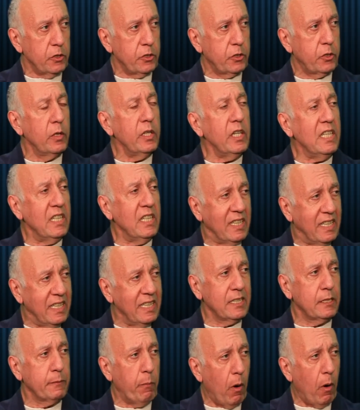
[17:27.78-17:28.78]
So it
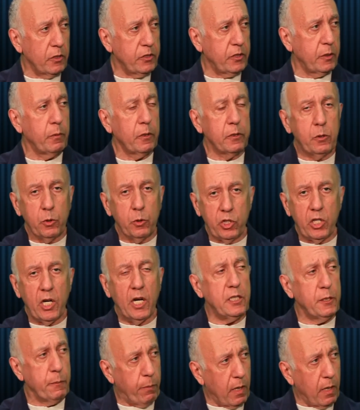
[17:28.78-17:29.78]
is possible to
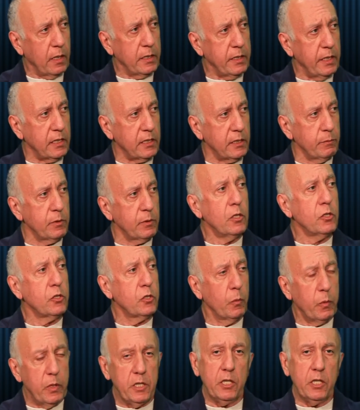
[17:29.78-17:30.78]
change paradigm. So
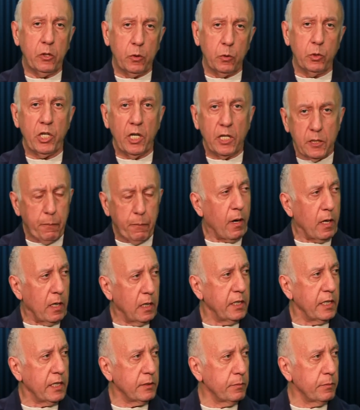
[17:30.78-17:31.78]
we need to change
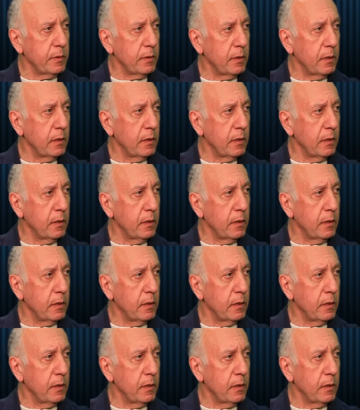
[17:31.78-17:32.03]
paradigms.